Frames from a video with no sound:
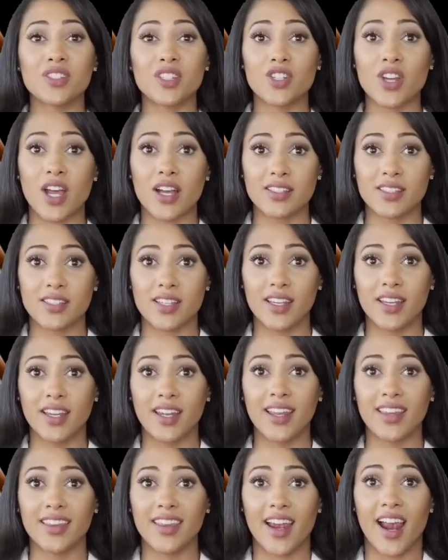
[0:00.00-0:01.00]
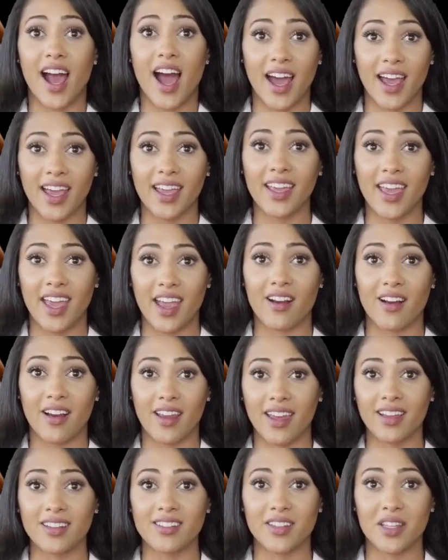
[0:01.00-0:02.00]
Repeat till you see
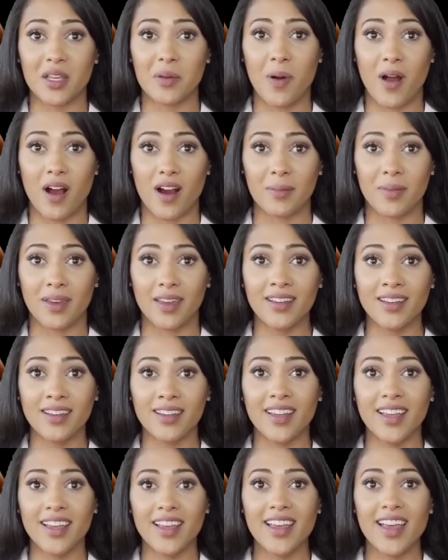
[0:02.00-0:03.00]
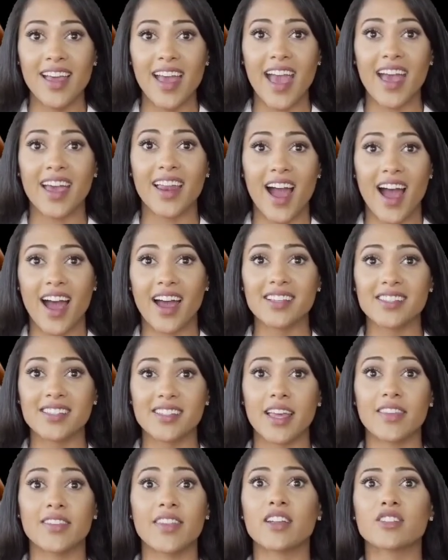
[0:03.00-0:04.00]
significant results. Along with
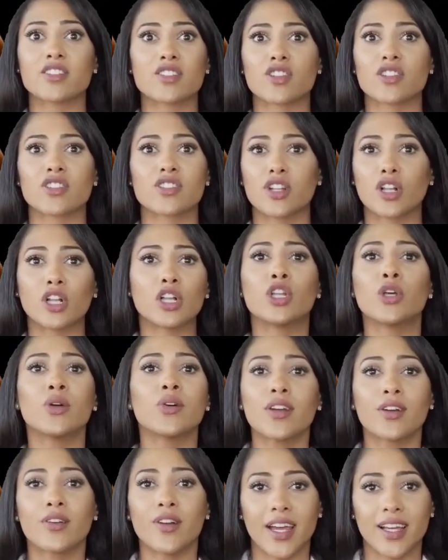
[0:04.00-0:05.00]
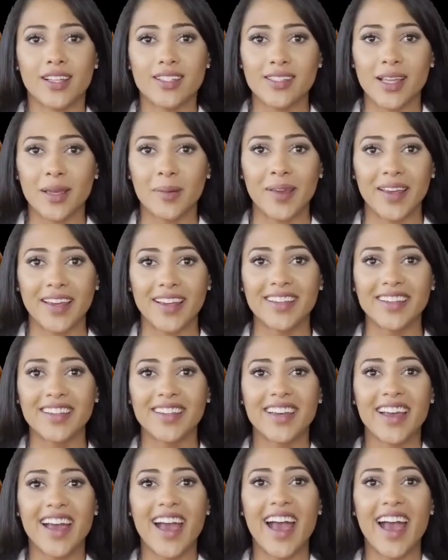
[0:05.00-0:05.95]
better nipple color, we must also keep in